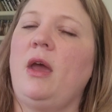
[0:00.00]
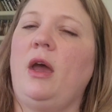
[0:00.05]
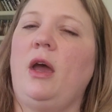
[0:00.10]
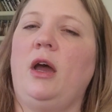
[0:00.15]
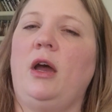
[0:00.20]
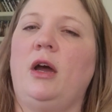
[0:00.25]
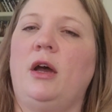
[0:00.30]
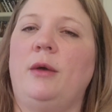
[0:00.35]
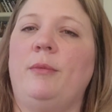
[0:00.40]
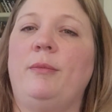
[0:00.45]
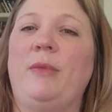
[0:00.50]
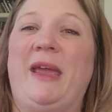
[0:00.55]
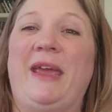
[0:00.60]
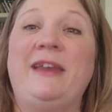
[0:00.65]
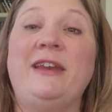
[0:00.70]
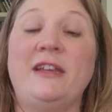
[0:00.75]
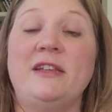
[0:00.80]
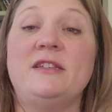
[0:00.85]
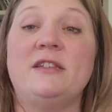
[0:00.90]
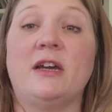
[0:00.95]
And
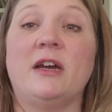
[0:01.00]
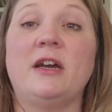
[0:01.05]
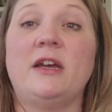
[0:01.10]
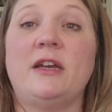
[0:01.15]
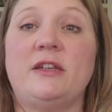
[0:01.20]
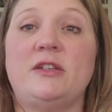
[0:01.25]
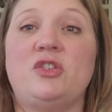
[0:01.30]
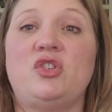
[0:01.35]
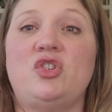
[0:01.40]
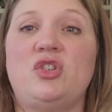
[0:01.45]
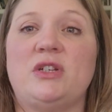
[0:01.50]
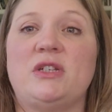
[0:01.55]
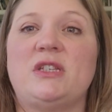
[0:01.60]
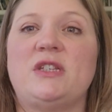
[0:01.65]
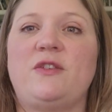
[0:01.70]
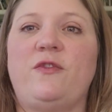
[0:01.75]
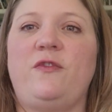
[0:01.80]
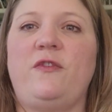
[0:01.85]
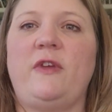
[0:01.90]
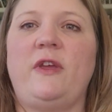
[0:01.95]
it does
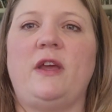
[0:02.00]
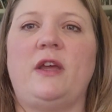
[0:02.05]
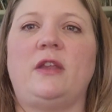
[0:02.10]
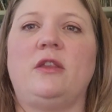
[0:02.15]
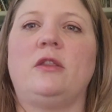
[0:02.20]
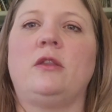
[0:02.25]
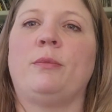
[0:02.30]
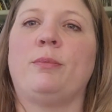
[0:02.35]
just fit.